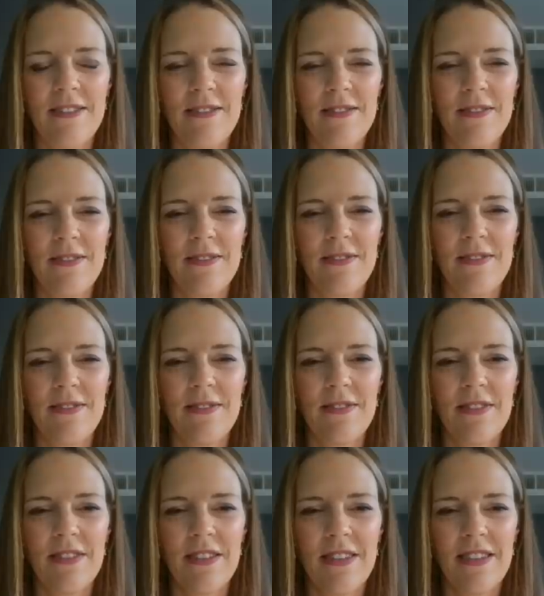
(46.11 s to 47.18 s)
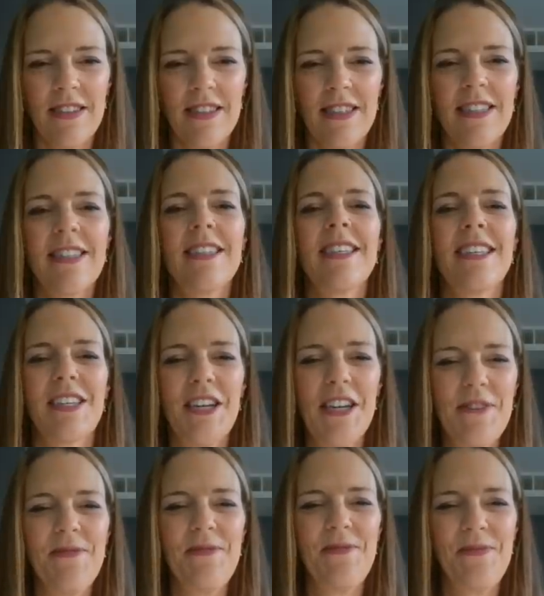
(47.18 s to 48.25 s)

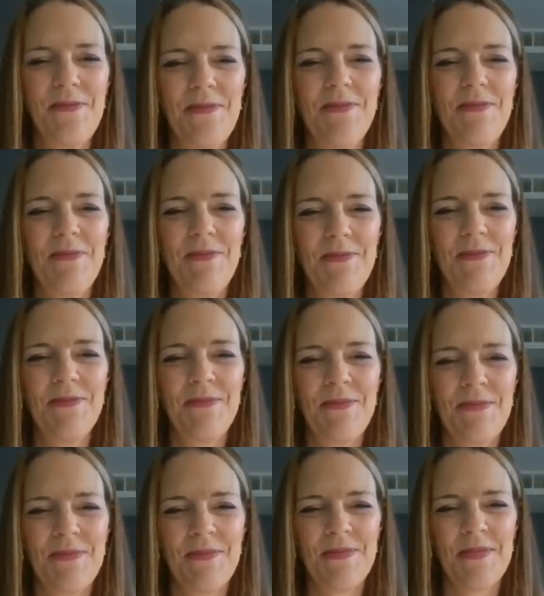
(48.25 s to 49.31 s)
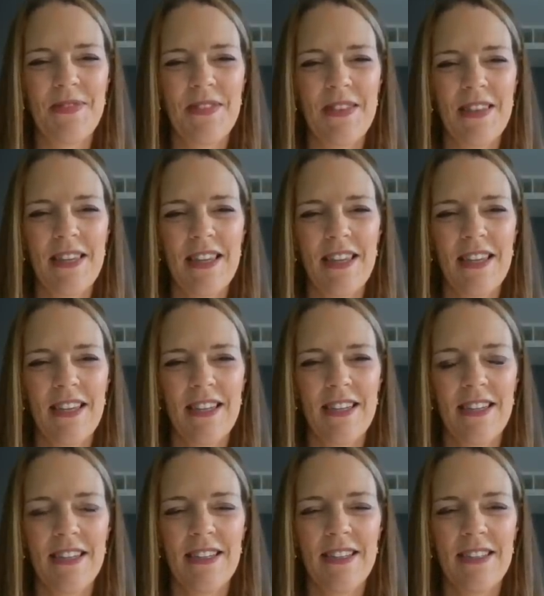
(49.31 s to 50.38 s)

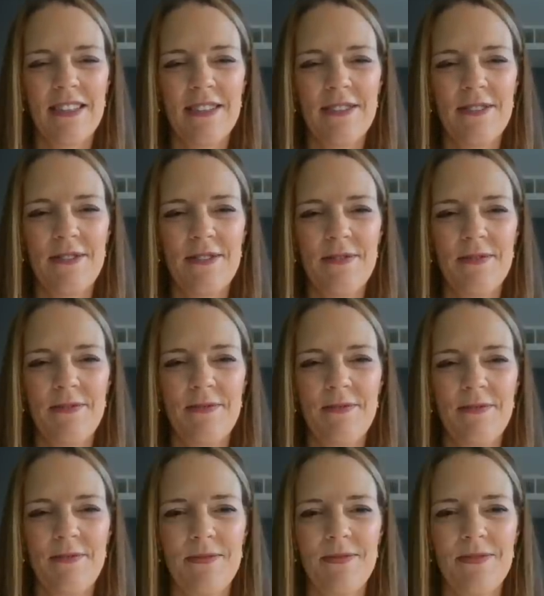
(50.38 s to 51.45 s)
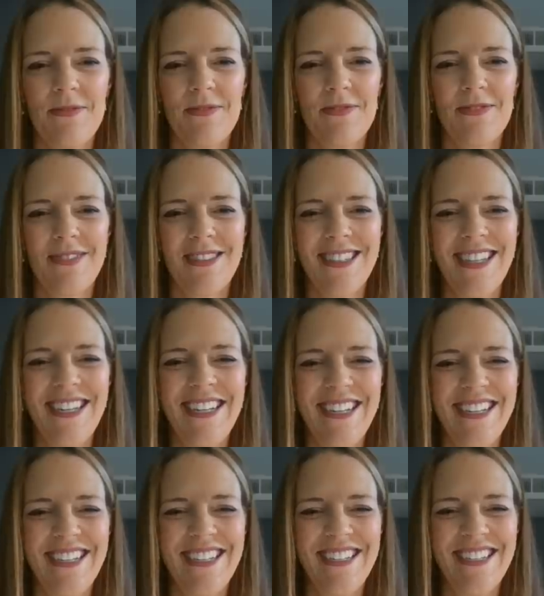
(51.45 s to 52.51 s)

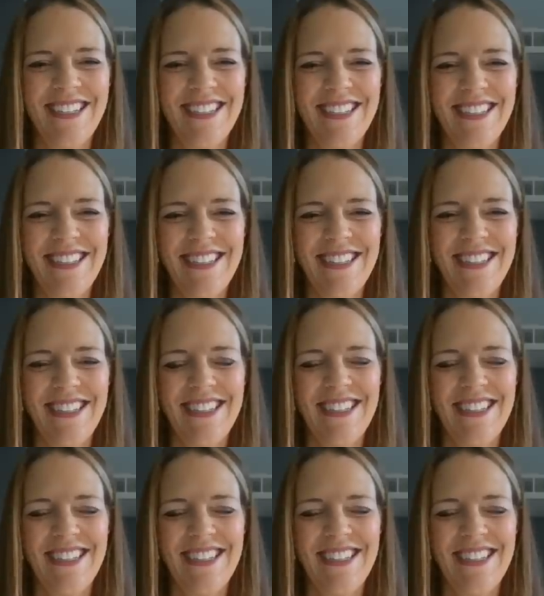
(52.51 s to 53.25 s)
No words are spoken by the person on screen.